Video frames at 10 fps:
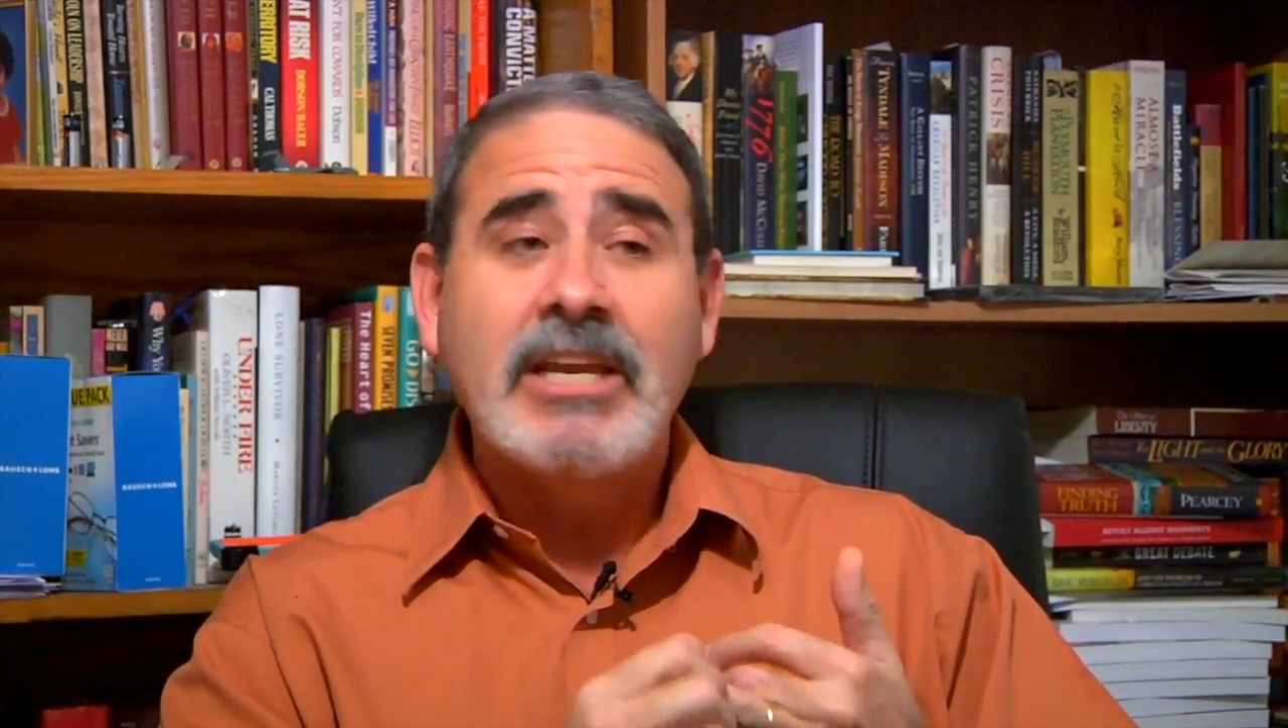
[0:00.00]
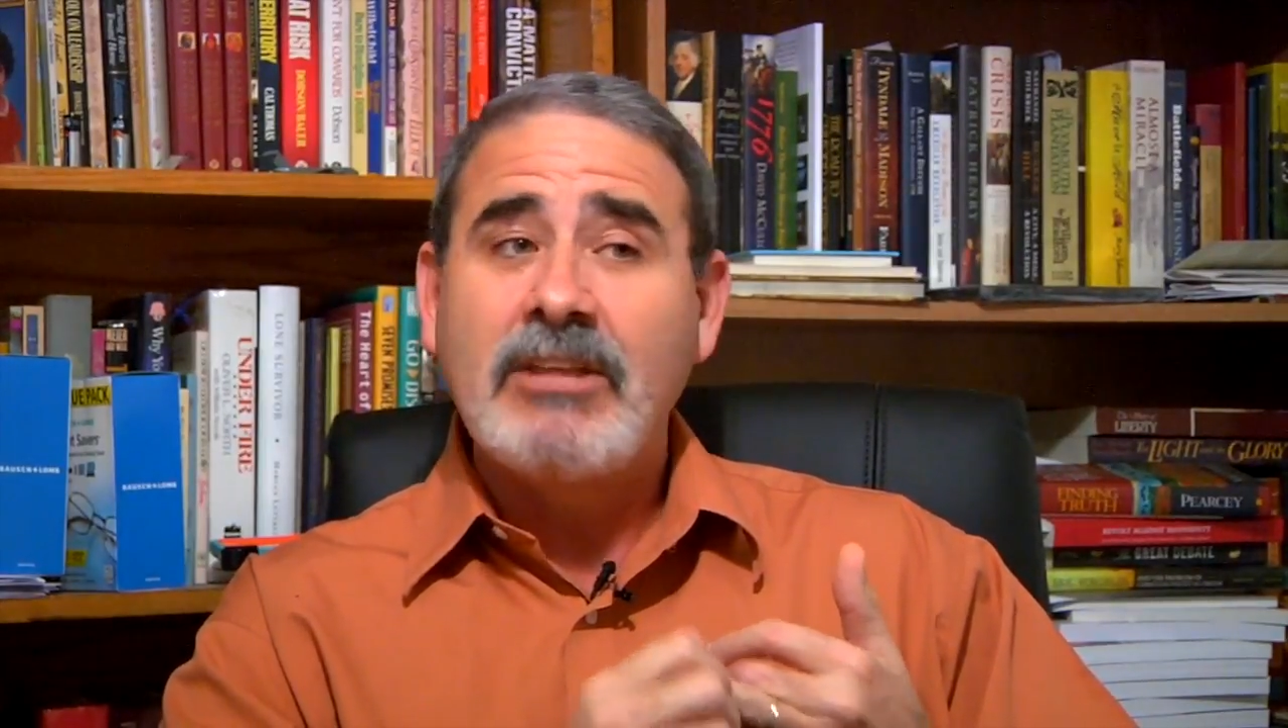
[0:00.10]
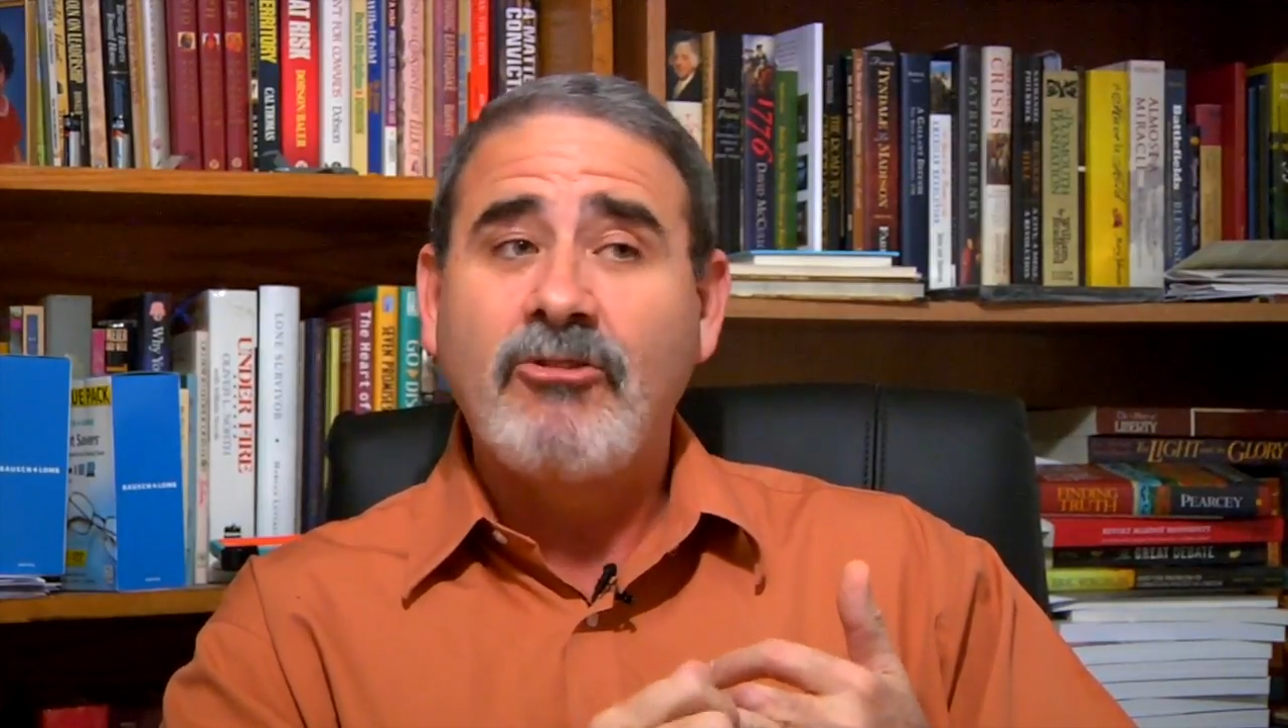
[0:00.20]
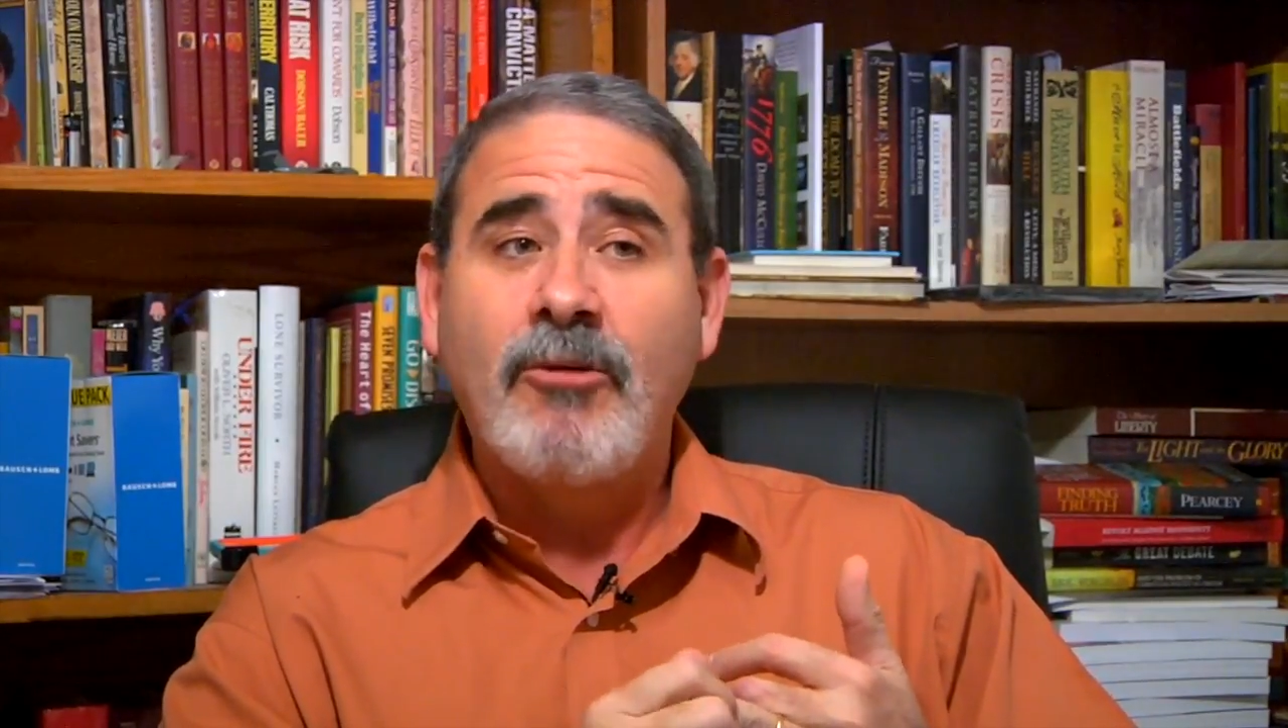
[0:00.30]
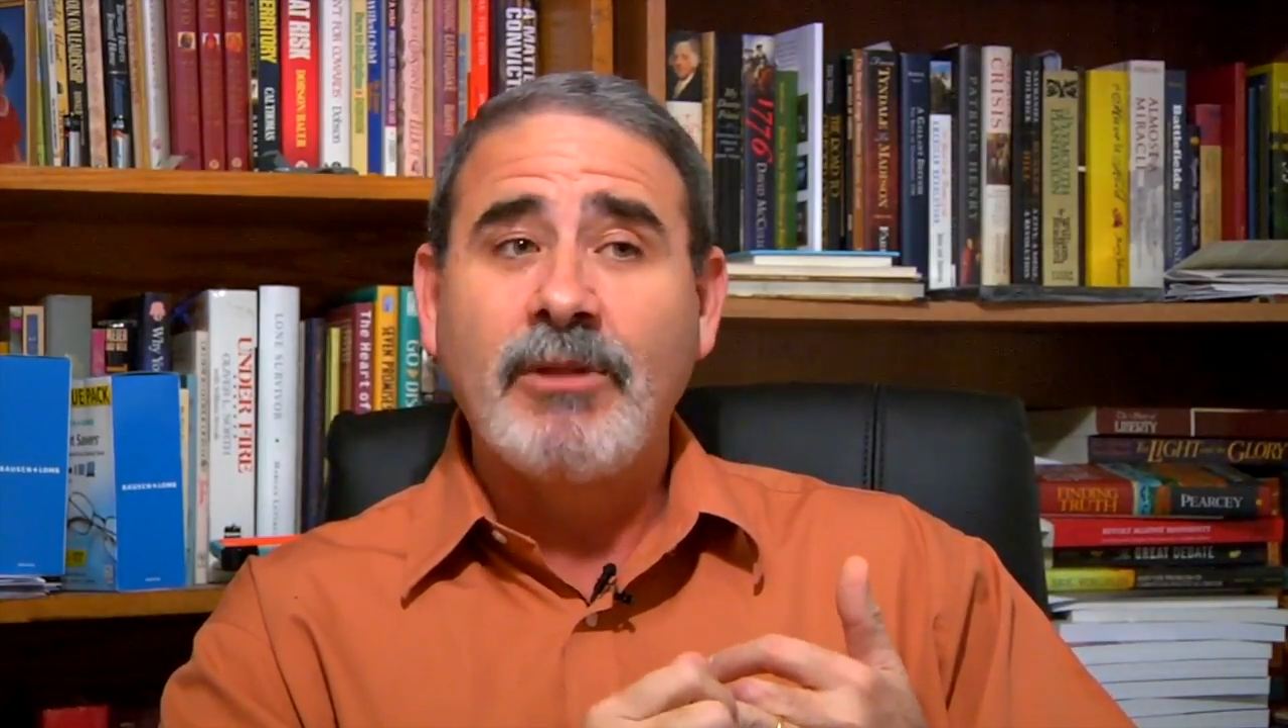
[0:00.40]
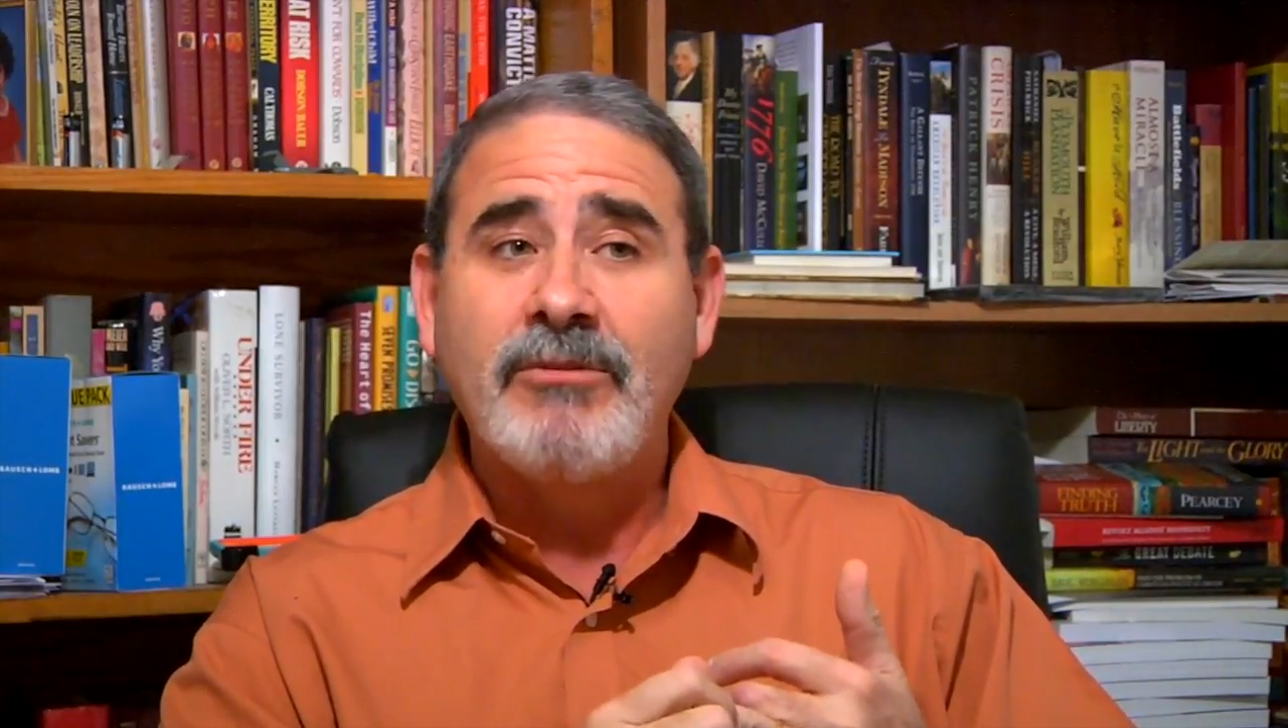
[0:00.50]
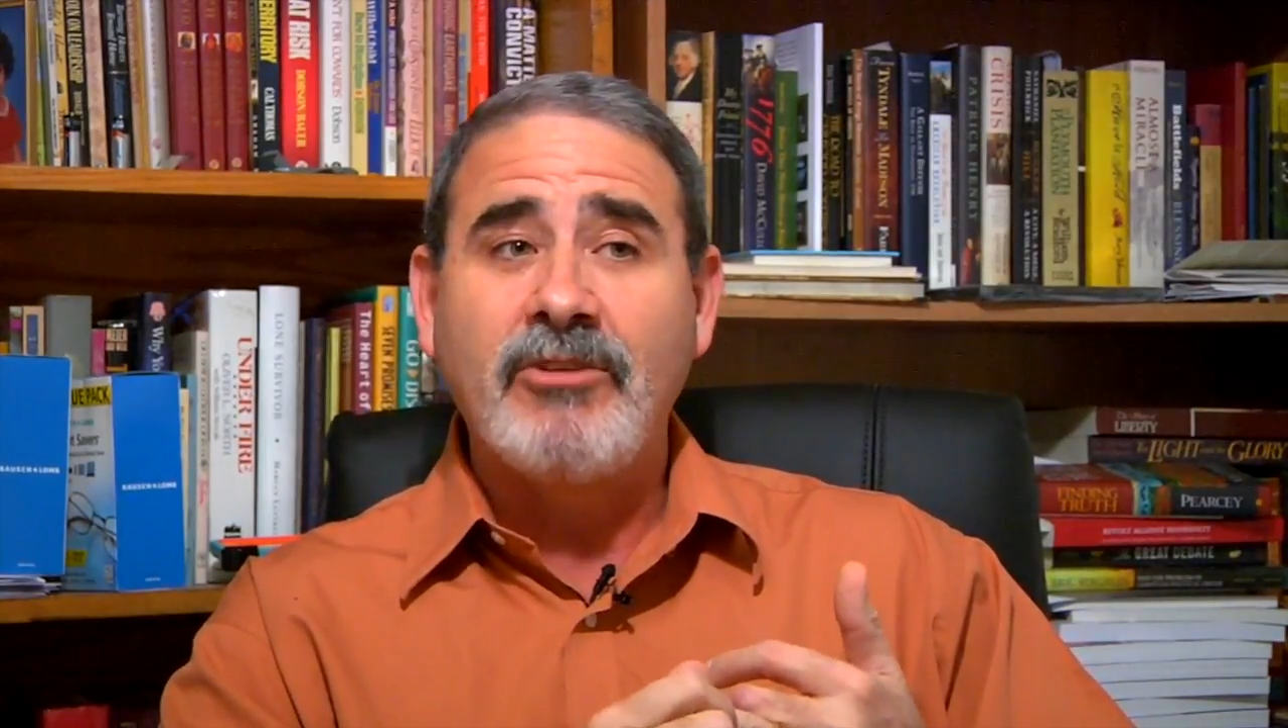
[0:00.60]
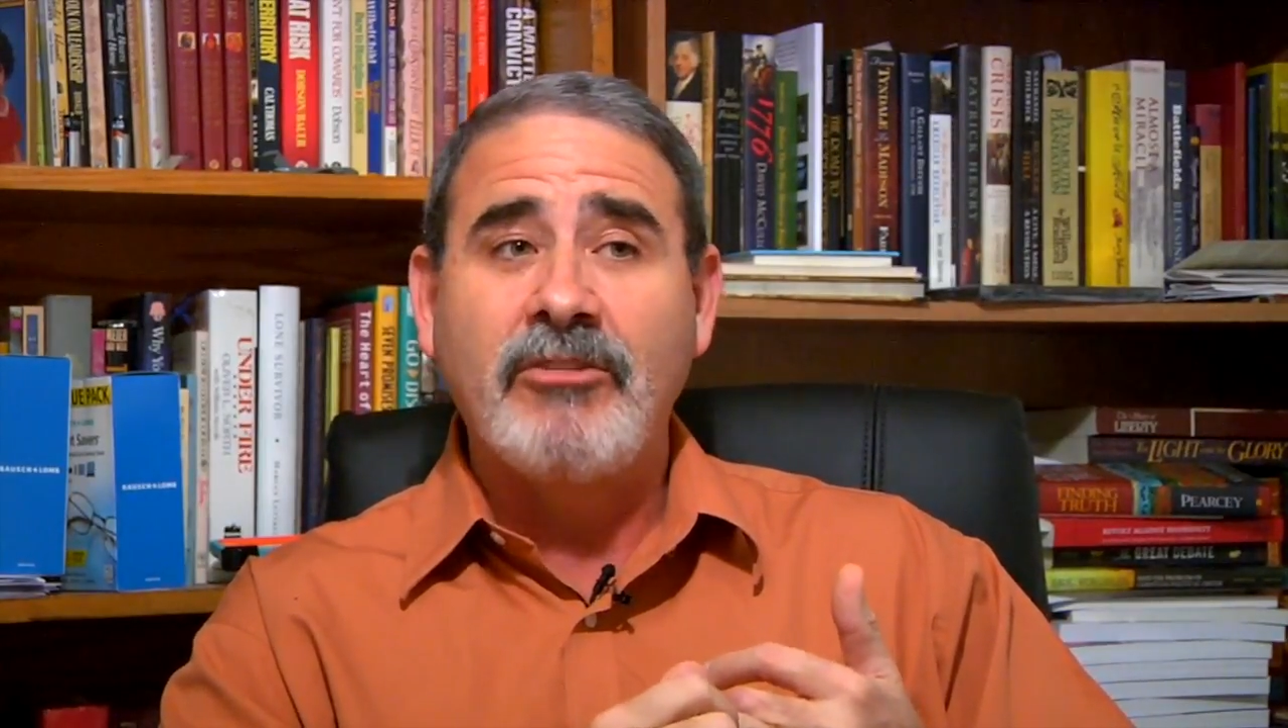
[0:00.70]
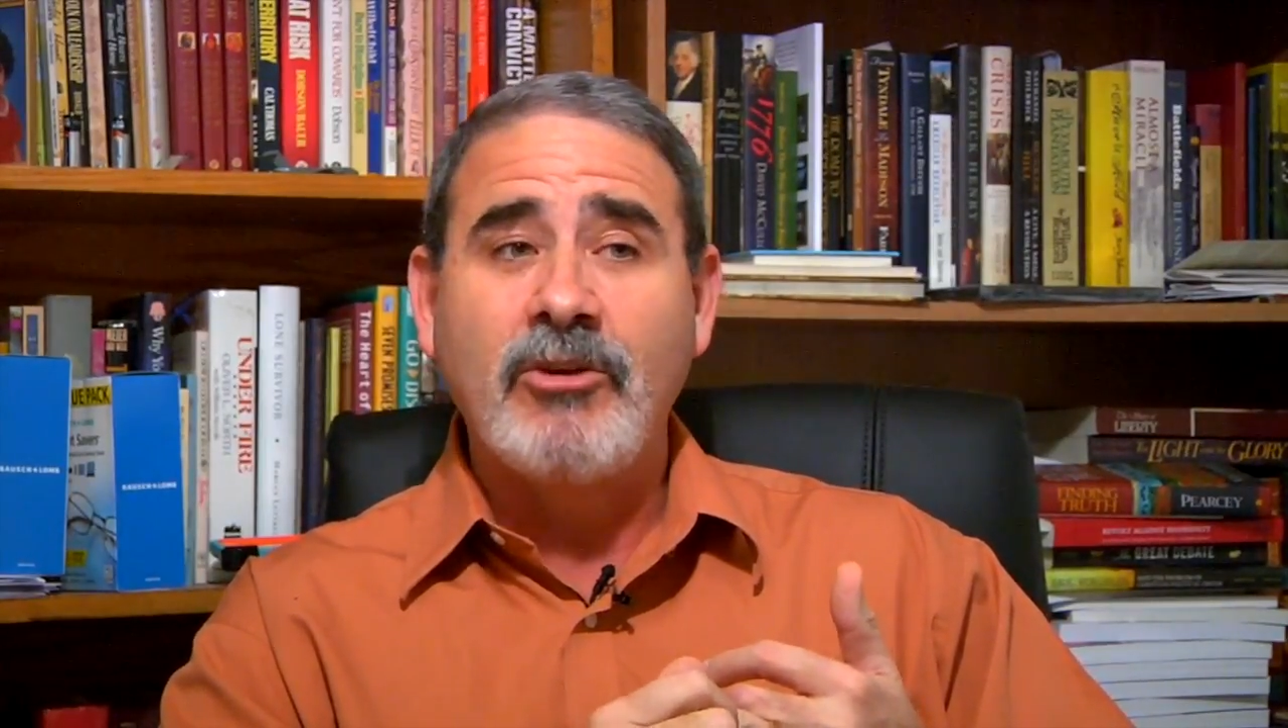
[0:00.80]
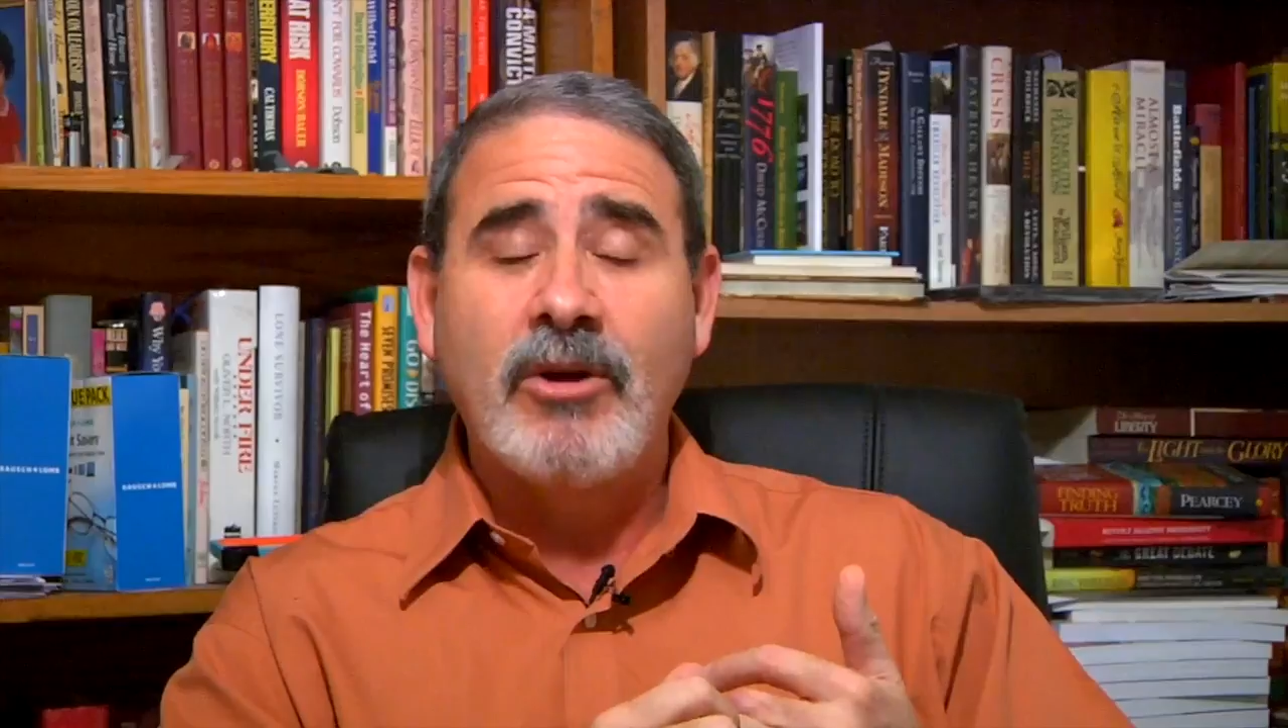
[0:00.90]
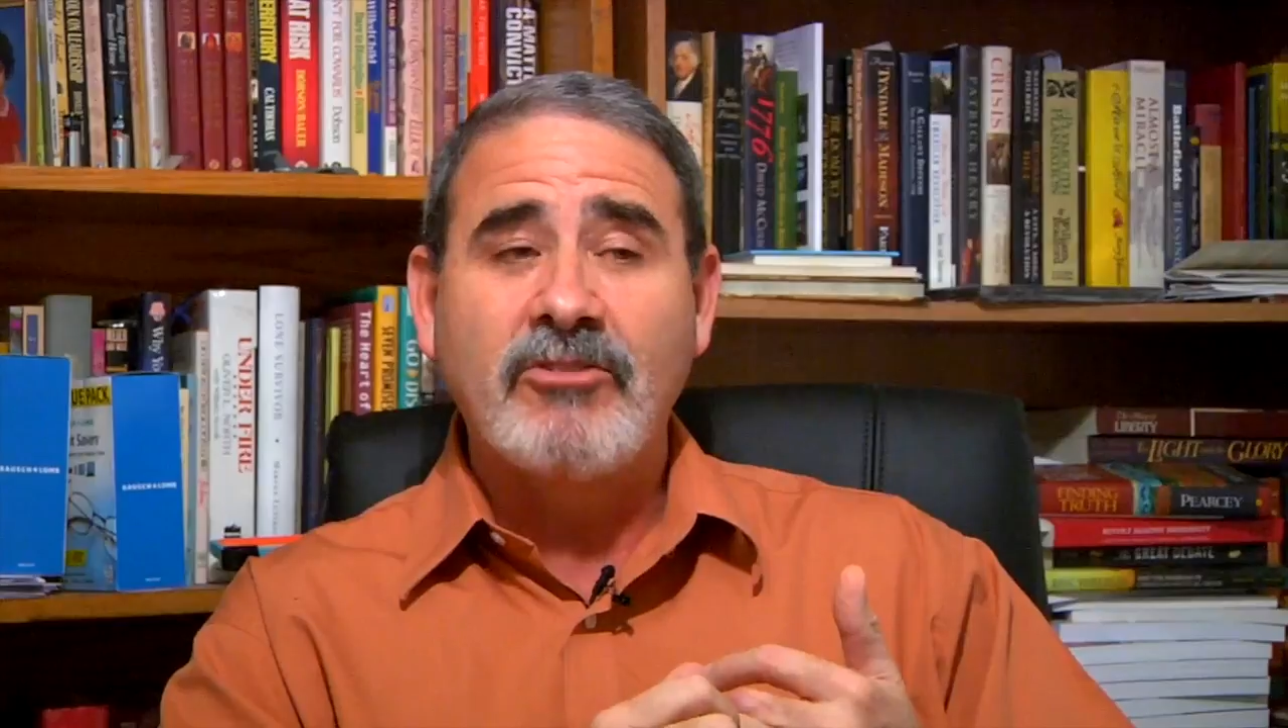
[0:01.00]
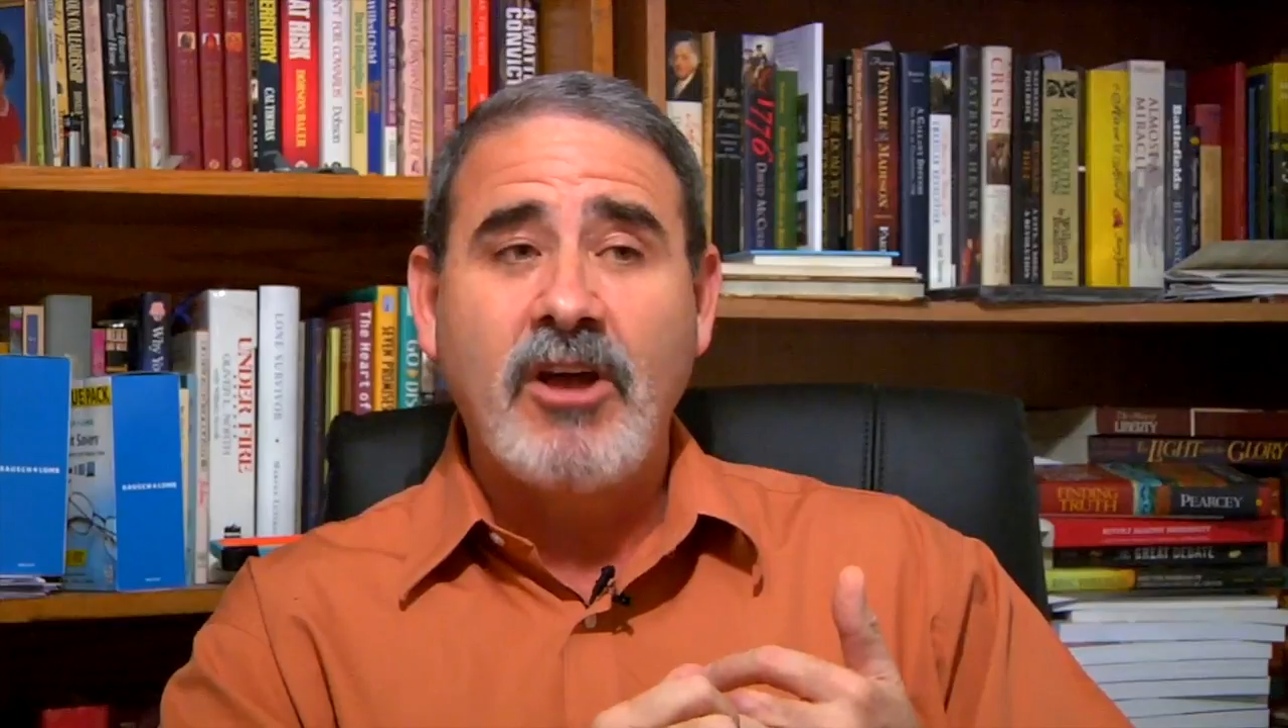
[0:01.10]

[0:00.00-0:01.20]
need term limits on the U.S.